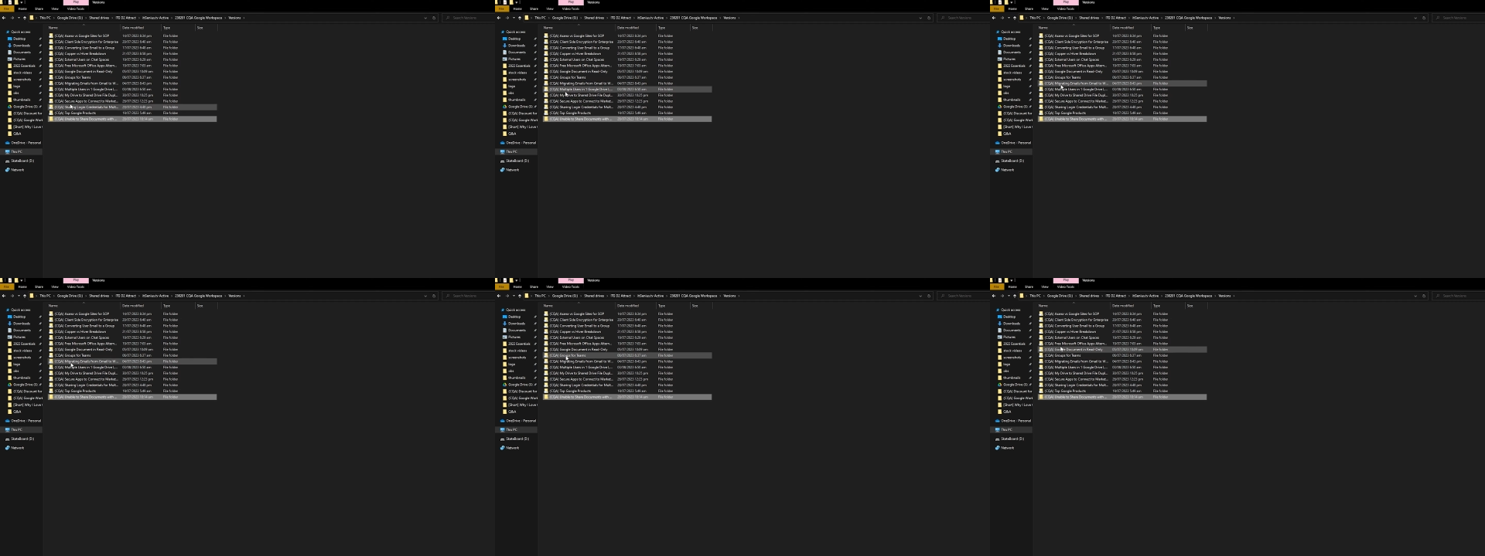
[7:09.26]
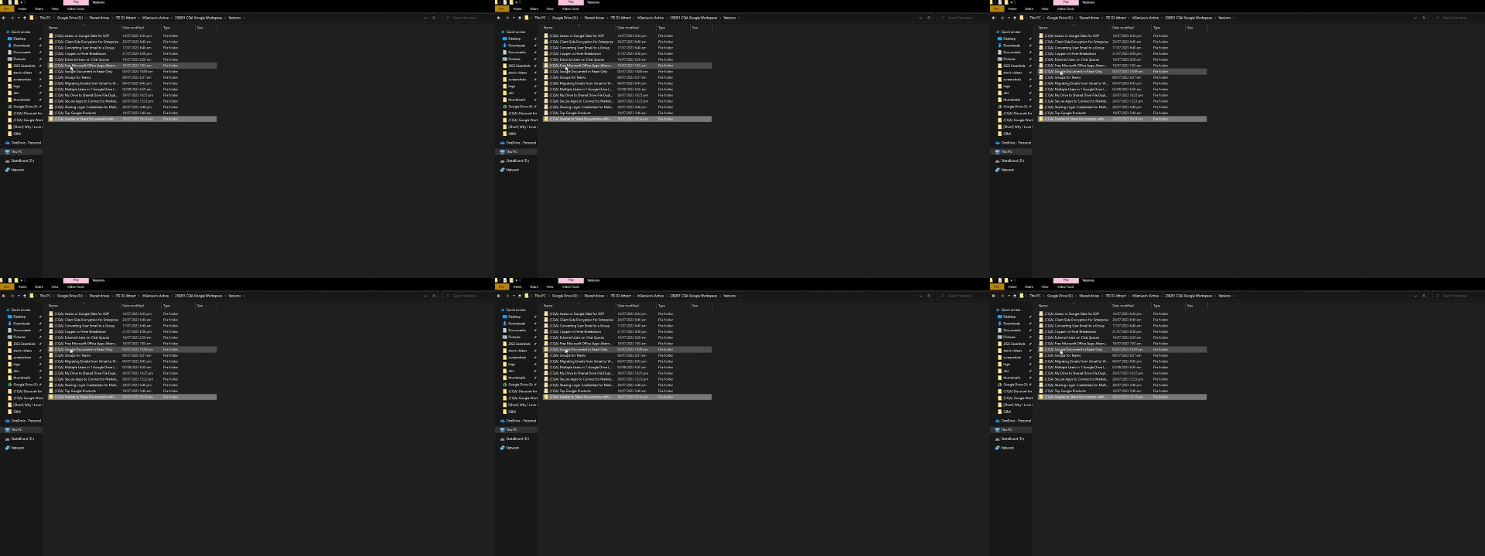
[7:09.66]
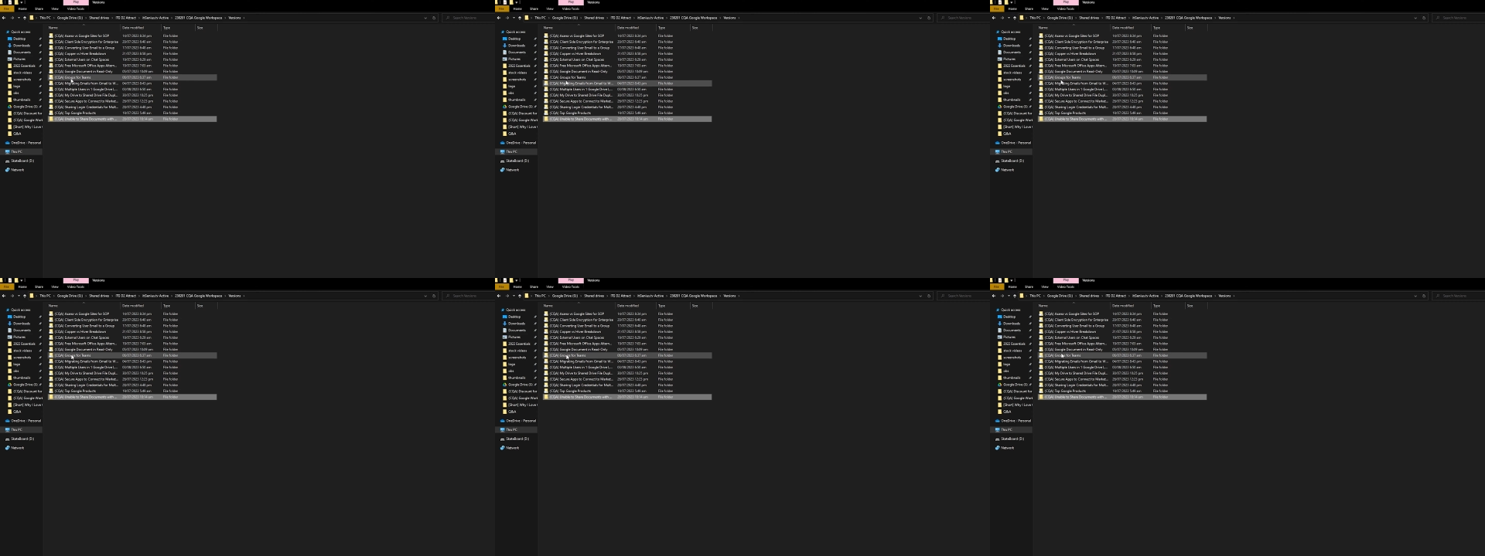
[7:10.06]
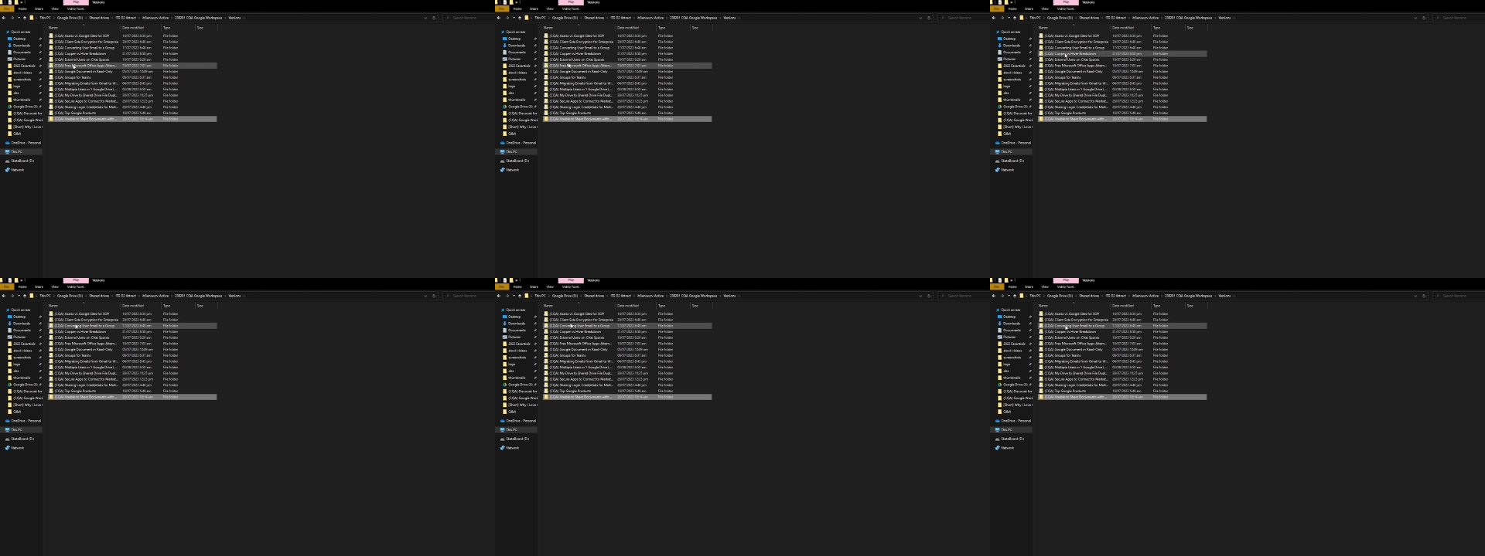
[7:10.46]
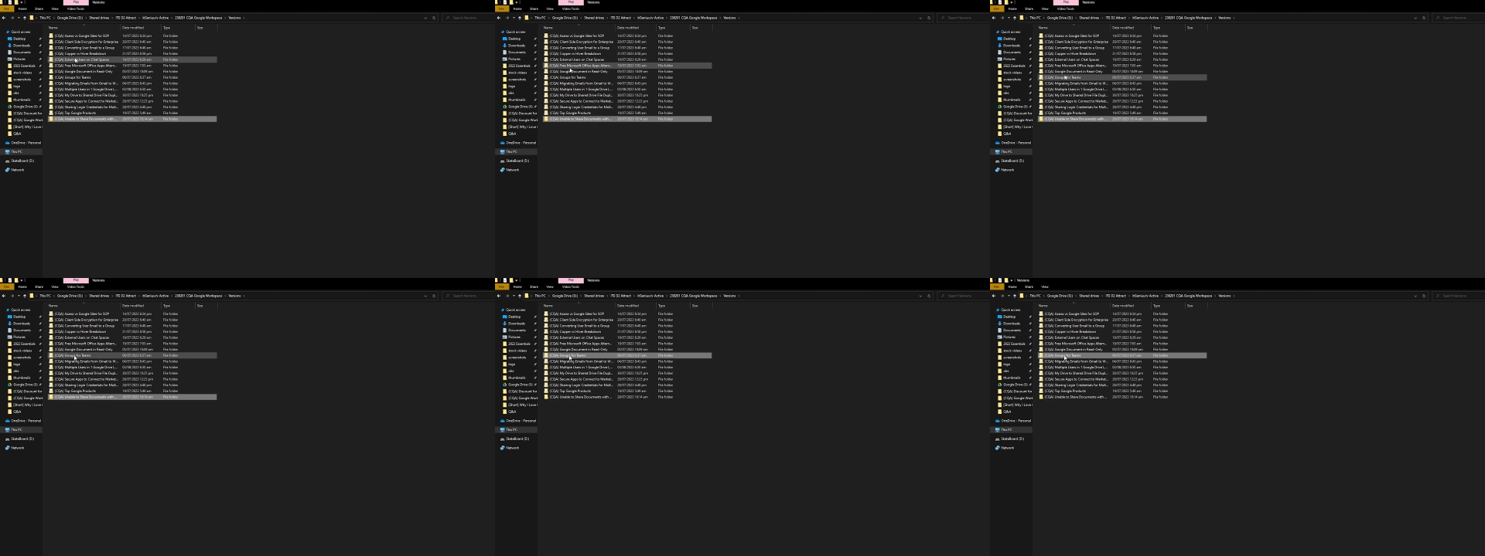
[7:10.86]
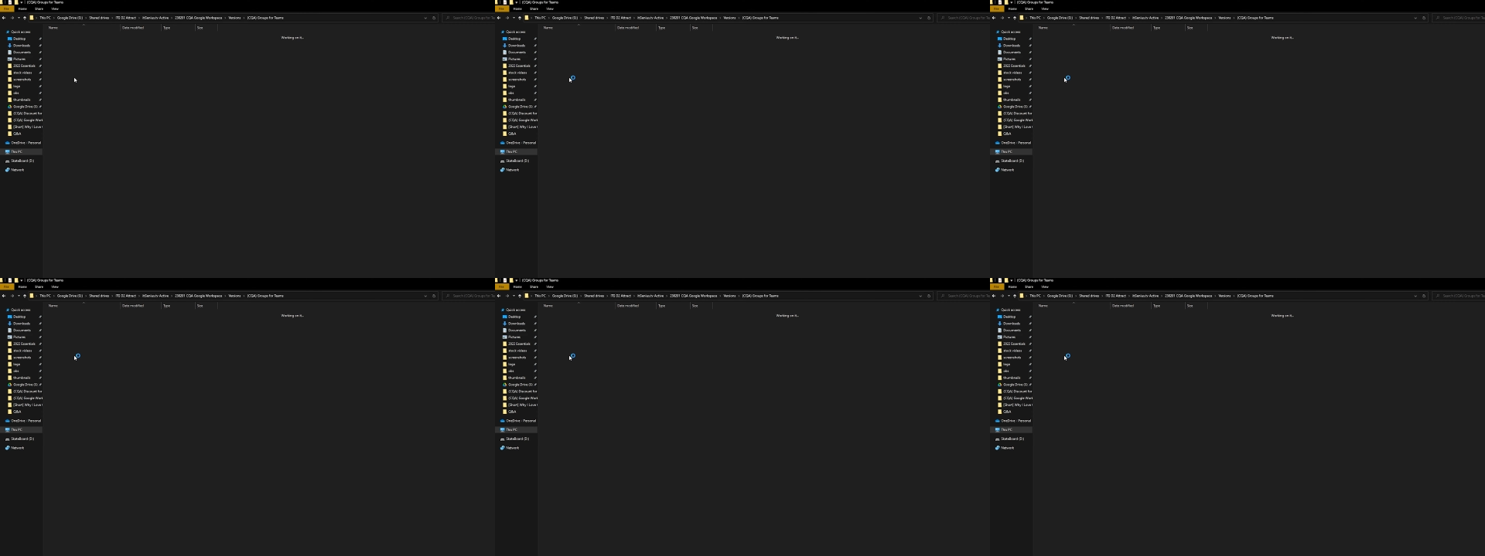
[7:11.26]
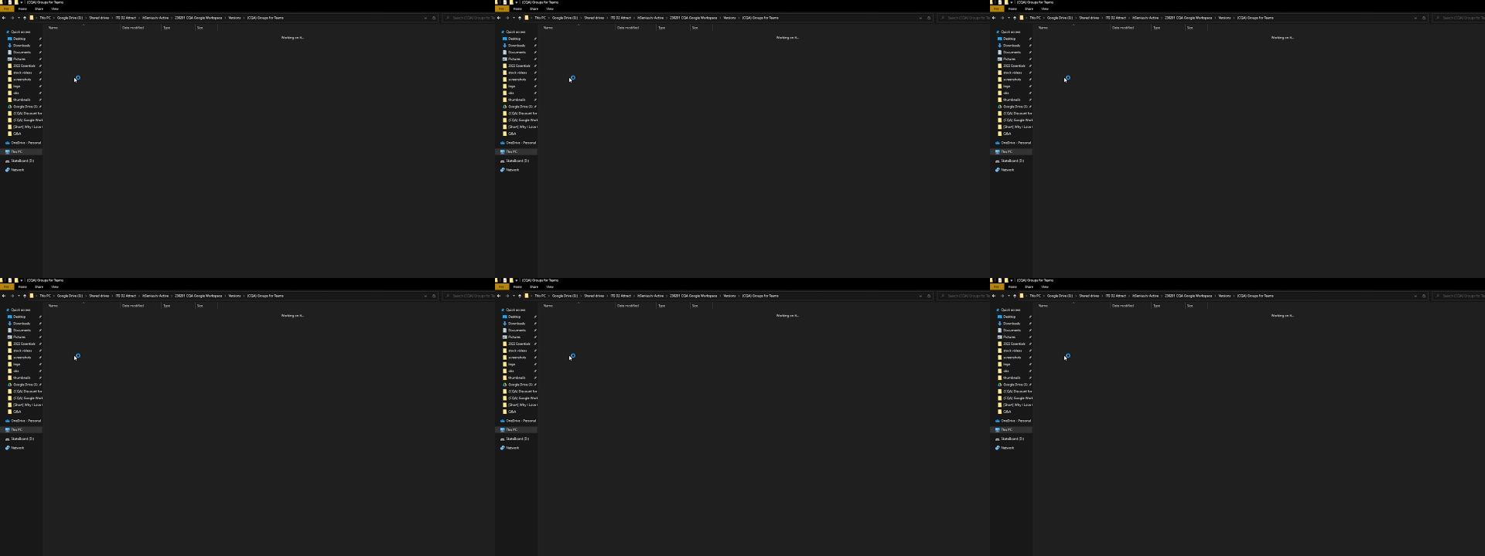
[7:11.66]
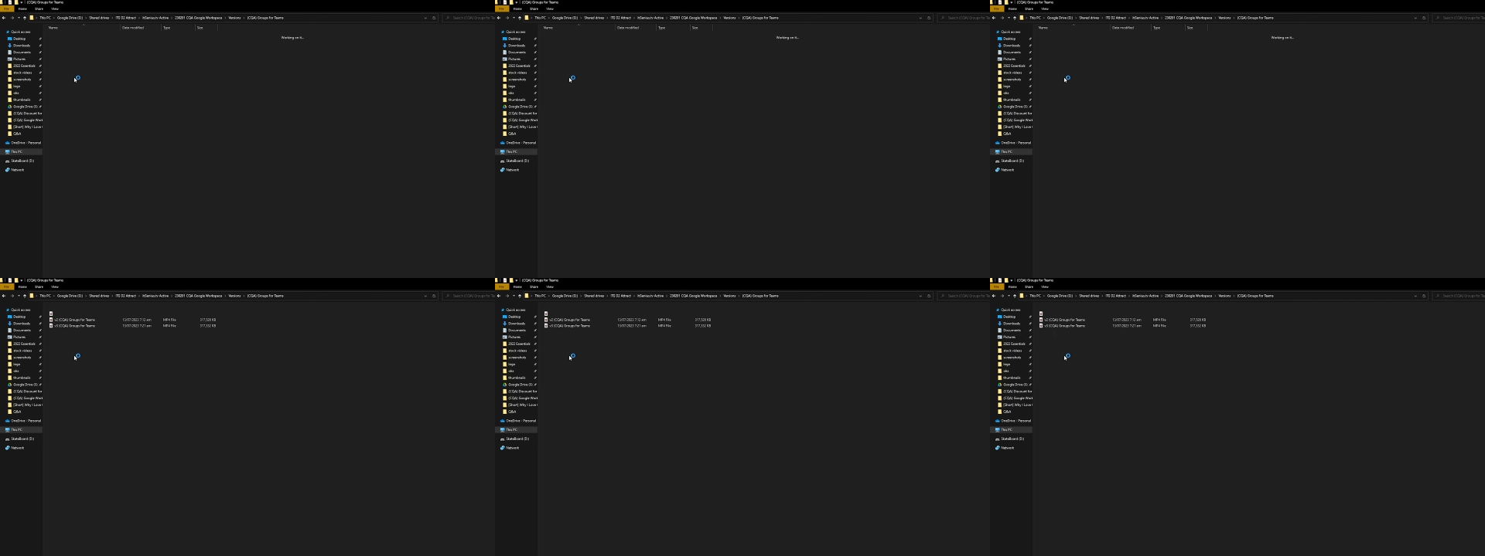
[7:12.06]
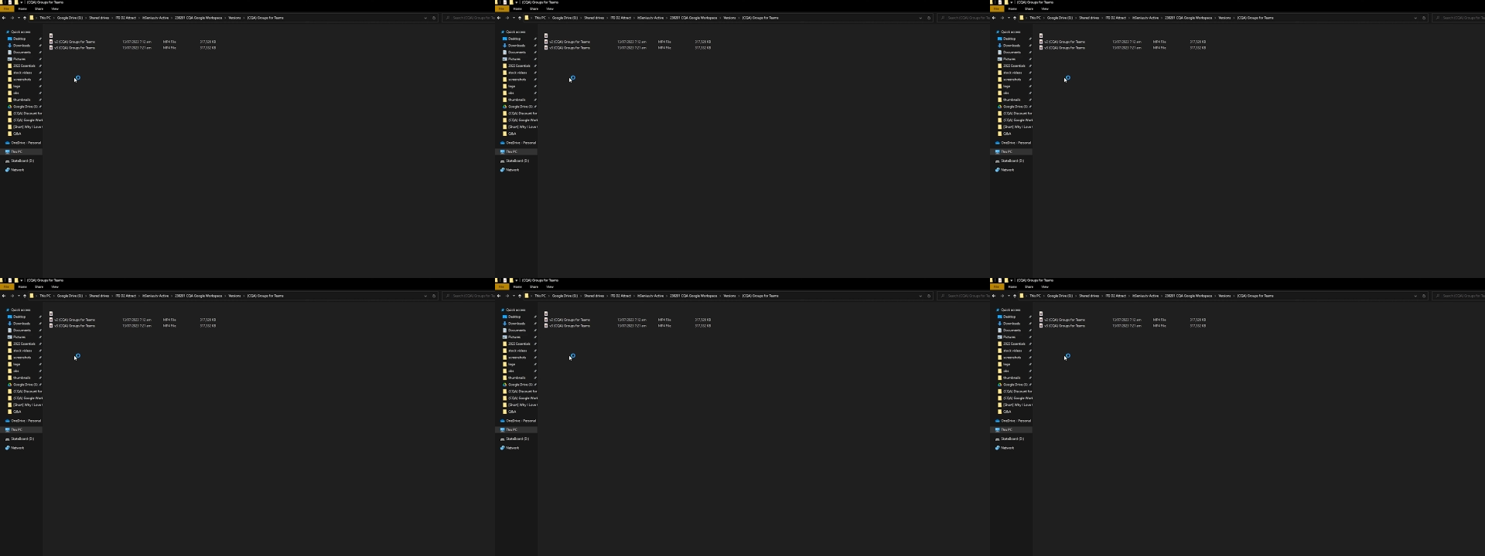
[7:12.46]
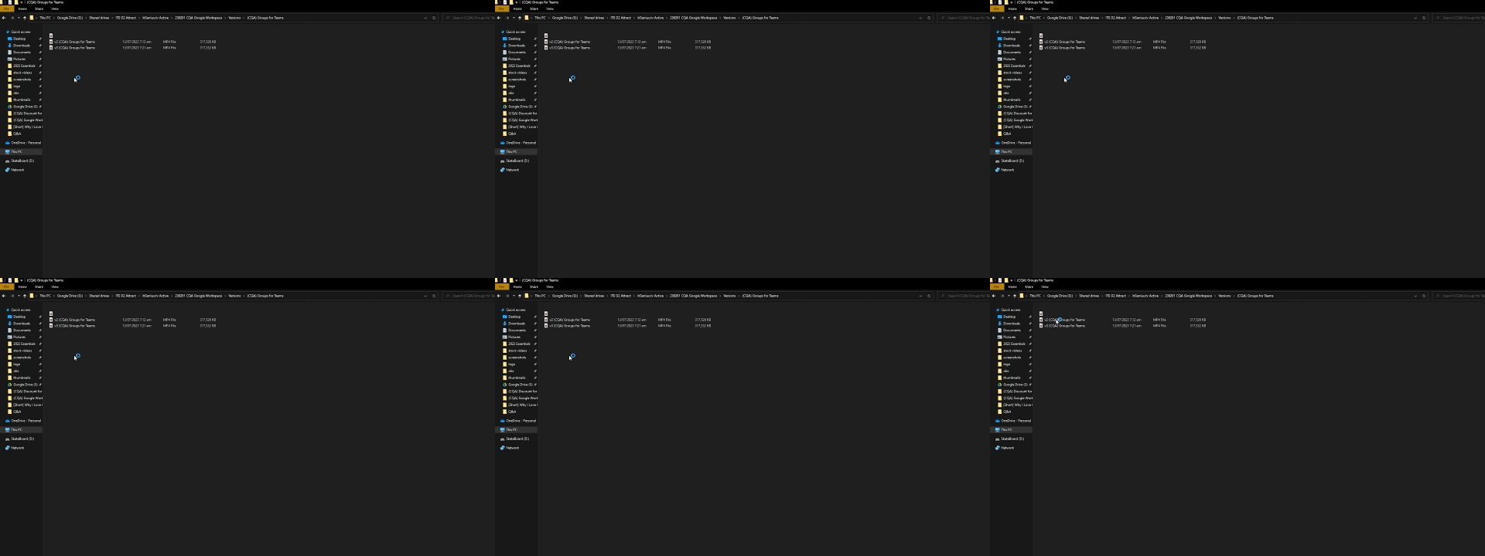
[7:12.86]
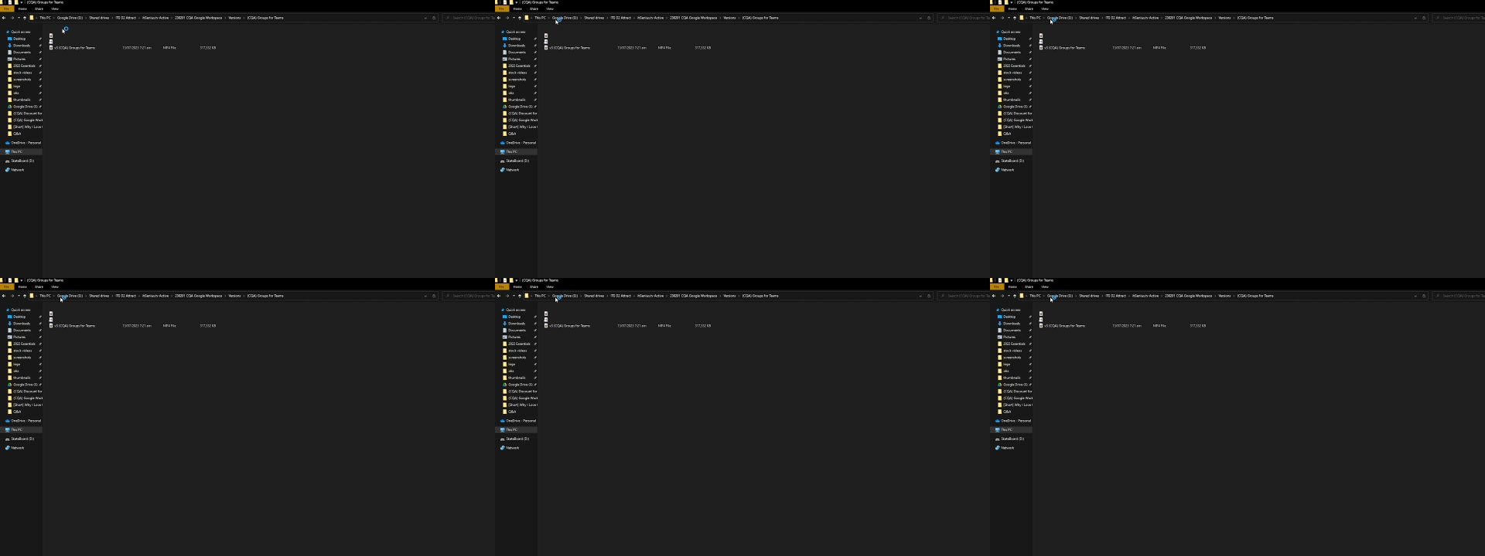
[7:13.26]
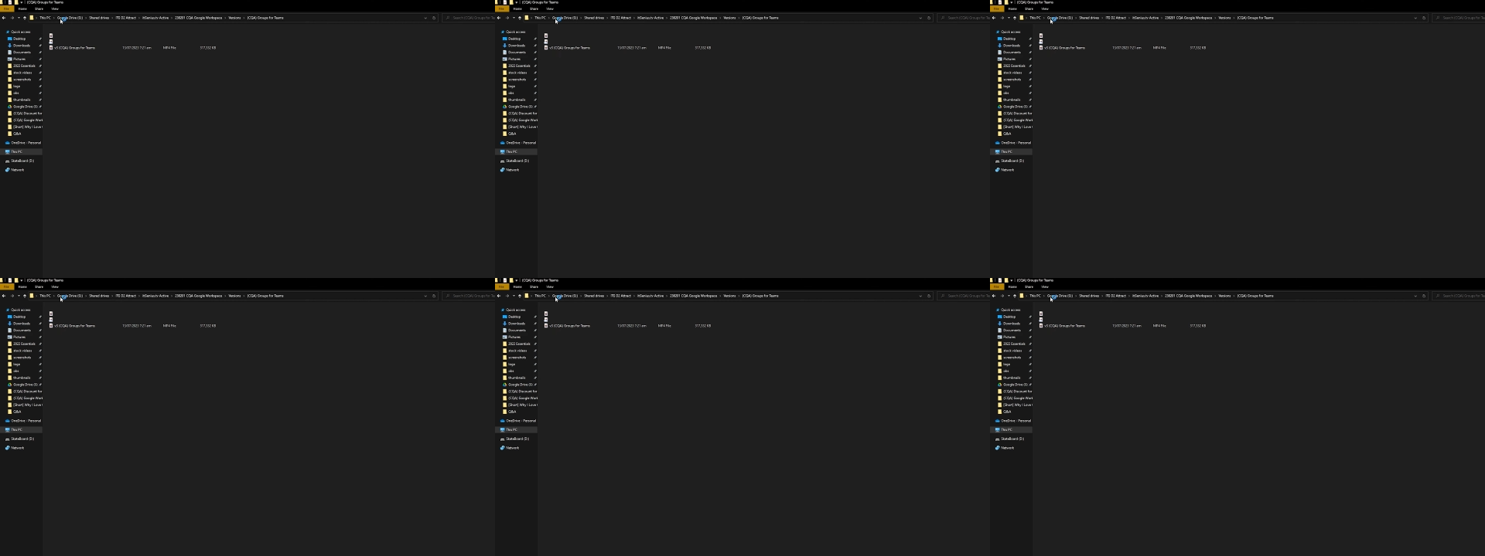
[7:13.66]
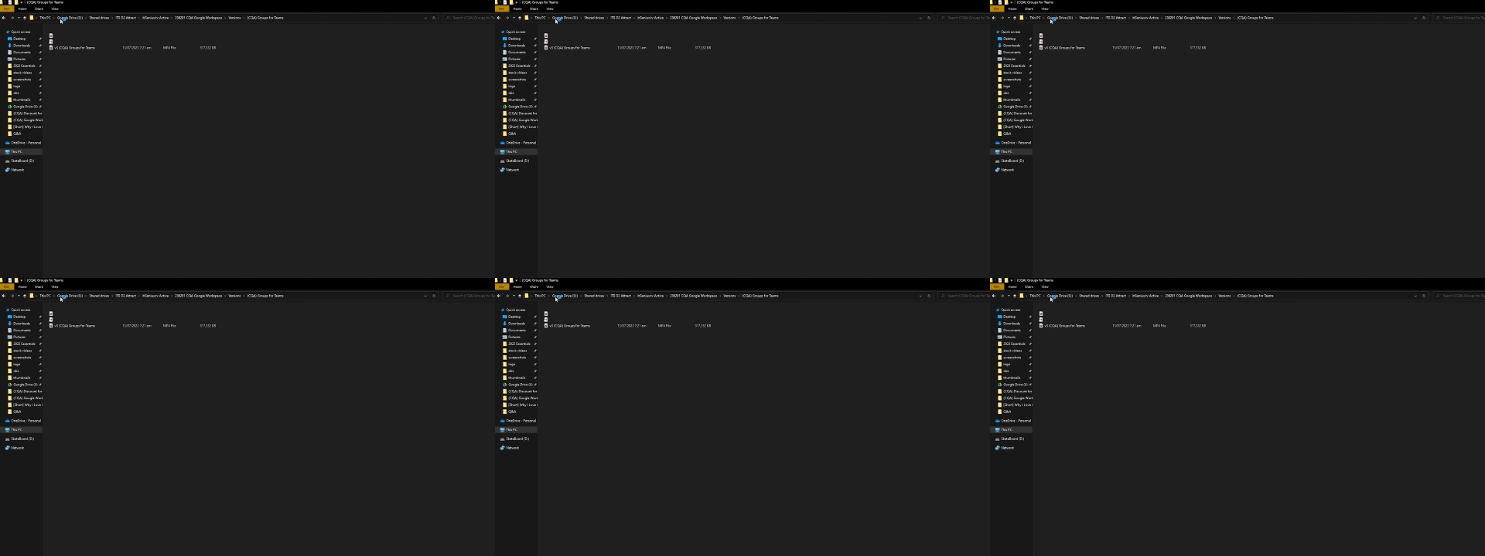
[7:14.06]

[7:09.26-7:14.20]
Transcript: [unreadable: no face in view]